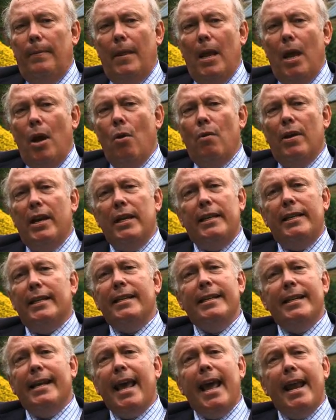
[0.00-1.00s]
no, he
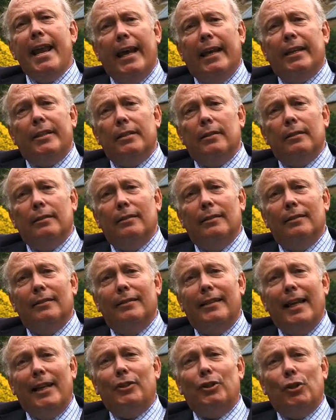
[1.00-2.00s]
didn't get it.
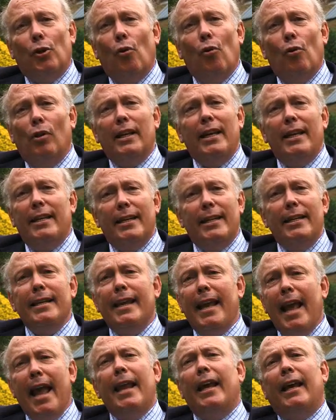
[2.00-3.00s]
That's all. He
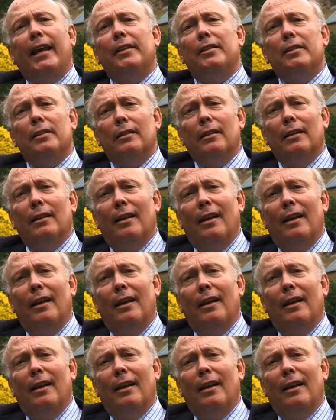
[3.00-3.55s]
didn't get it.